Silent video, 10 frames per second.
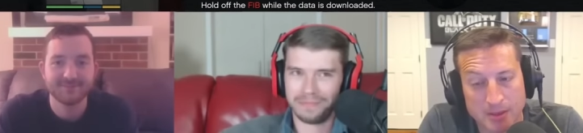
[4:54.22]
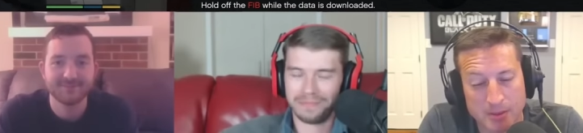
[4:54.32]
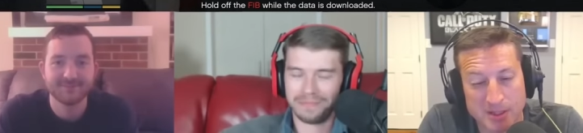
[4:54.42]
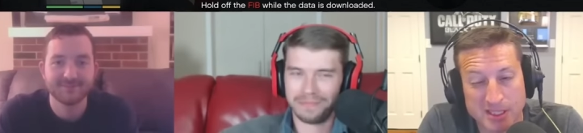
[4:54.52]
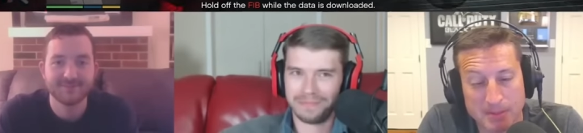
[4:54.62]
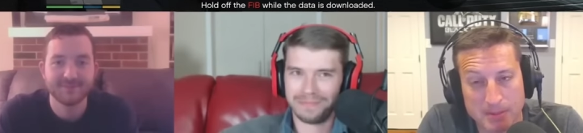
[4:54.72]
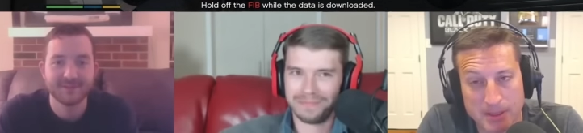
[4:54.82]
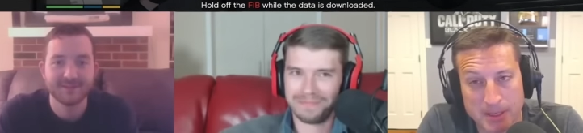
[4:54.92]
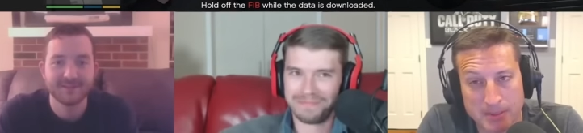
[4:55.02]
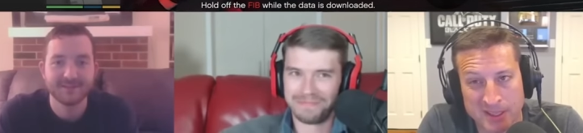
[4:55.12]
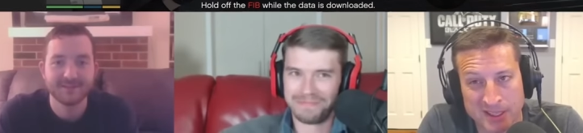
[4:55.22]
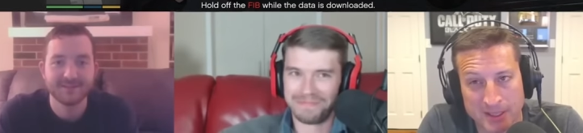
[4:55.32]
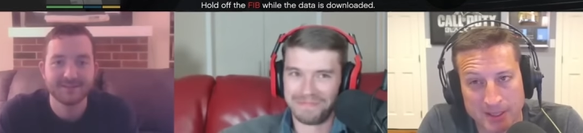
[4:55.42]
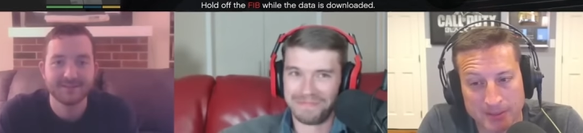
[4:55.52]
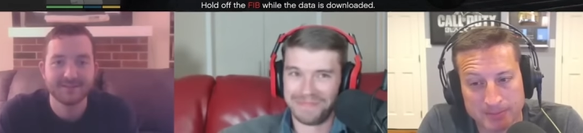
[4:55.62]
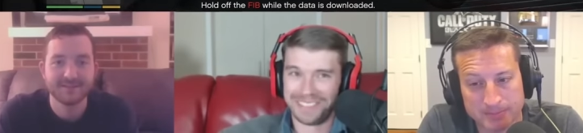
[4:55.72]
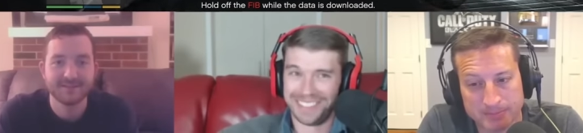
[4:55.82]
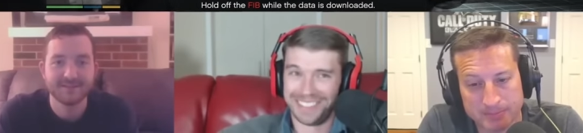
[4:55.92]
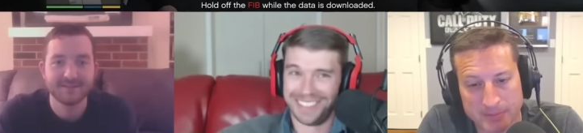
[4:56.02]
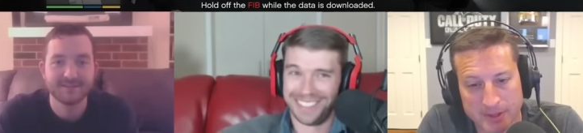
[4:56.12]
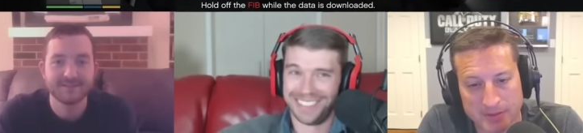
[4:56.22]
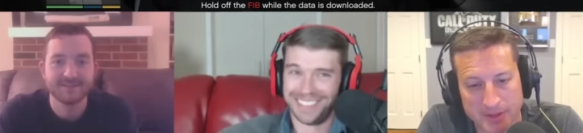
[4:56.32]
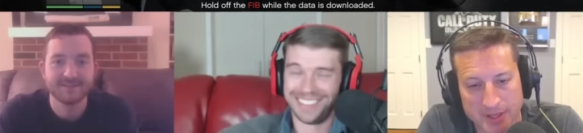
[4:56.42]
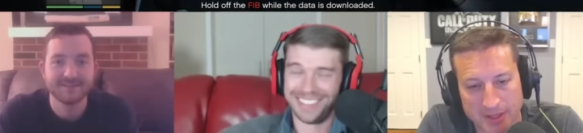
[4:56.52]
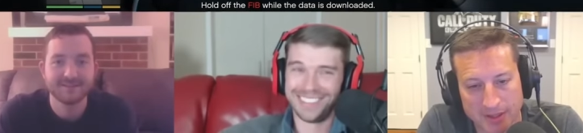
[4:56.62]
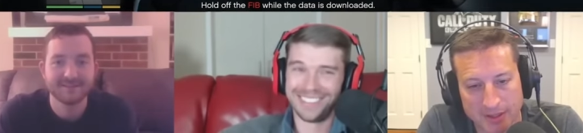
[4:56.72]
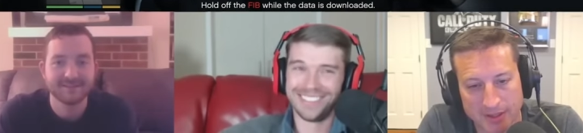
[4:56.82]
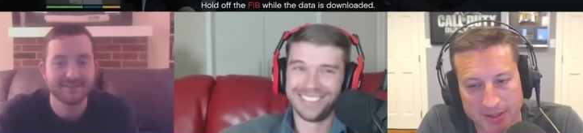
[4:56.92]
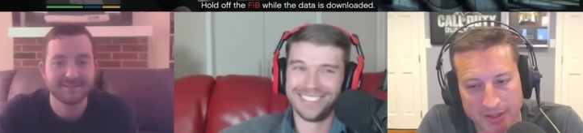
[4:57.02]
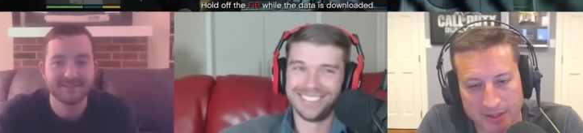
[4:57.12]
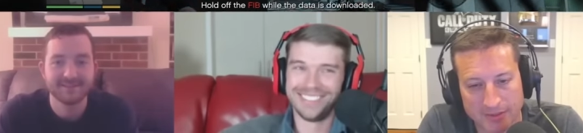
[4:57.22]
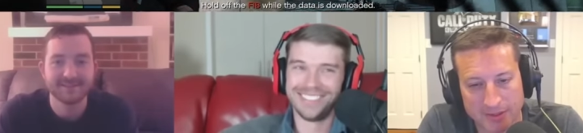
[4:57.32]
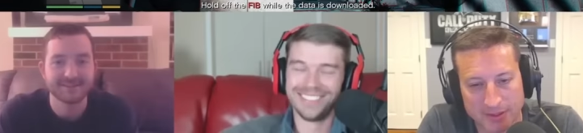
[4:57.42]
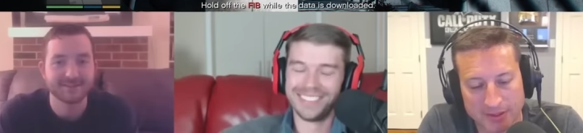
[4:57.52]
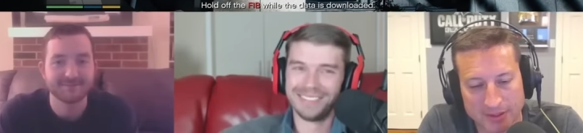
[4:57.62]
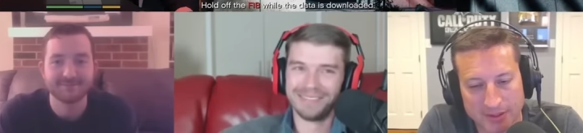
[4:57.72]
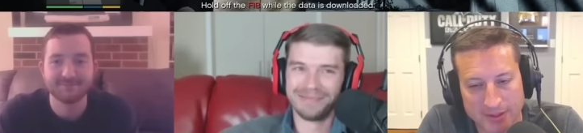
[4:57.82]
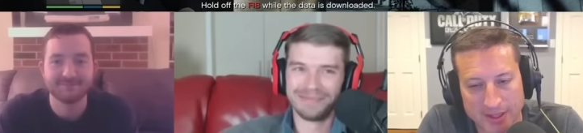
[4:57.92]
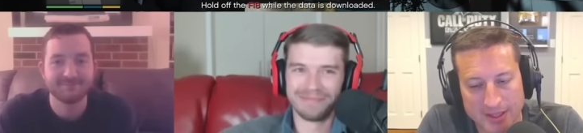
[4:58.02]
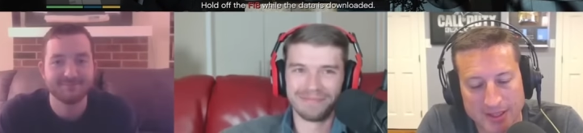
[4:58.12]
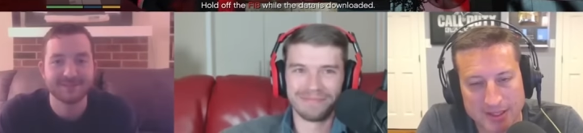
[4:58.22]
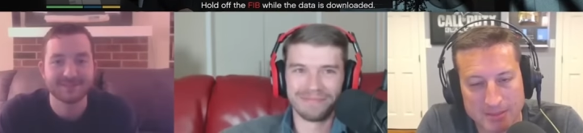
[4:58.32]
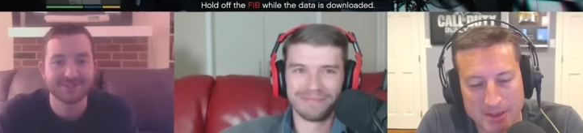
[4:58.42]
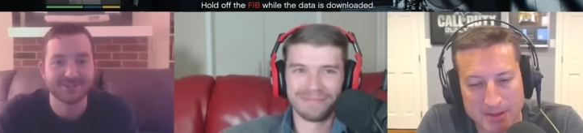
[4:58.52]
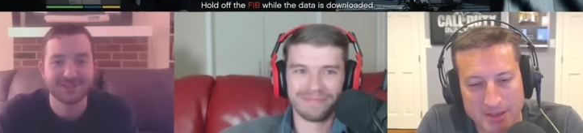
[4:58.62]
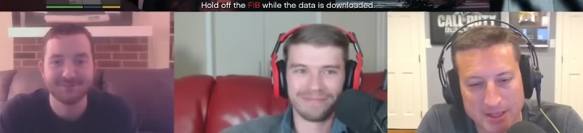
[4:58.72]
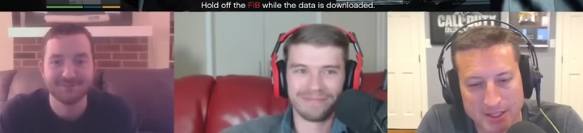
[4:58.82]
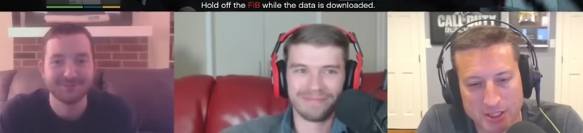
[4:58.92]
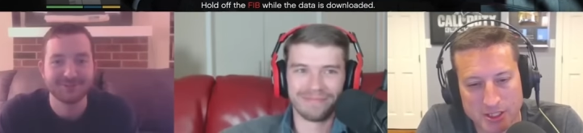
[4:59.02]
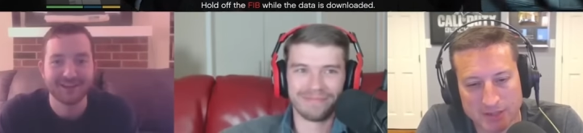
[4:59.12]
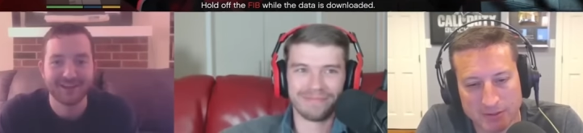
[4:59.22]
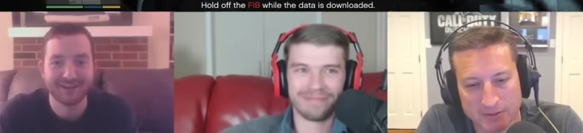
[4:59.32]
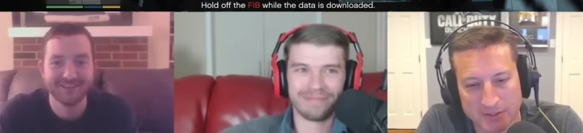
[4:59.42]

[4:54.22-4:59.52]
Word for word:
Speaker 1: One time I beat up a guy over nothing. It felt somehow not chivalrous.